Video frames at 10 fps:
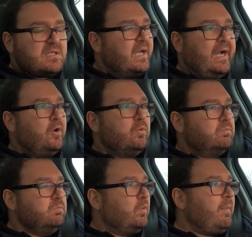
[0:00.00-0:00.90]
I don't
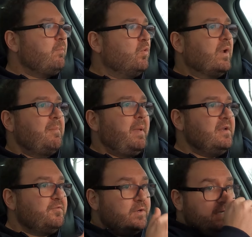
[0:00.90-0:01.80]
remember what I
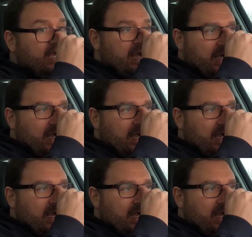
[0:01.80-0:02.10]
paid for it.